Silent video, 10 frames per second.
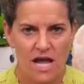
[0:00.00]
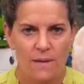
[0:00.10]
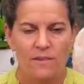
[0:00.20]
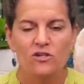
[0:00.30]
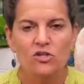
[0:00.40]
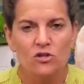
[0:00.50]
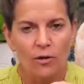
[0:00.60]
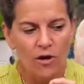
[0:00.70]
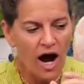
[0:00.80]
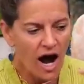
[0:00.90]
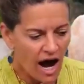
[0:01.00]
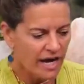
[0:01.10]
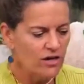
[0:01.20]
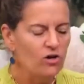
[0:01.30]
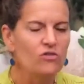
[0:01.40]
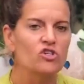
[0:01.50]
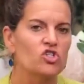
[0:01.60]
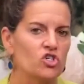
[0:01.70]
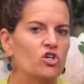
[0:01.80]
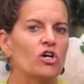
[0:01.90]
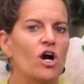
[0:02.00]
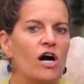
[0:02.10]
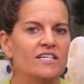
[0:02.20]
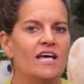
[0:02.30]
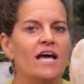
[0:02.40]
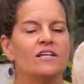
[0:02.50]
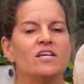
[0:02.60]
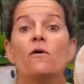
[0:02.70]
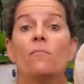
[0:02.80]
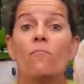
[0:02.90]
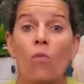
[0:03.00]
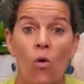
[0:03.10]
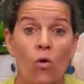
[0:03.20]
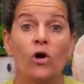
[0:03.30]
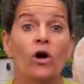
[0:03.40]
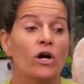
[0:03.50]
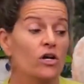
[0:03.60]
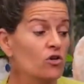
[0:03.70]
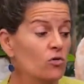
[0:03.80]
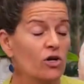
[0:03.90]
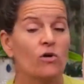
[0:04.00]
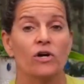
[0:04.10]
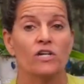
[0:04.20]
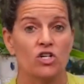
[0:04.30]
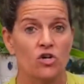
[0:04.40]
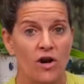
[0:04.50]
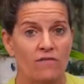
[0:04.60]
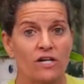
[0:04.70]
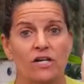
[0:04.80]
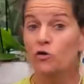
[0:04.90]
And the higher the sugar content, the more you are going to crave it.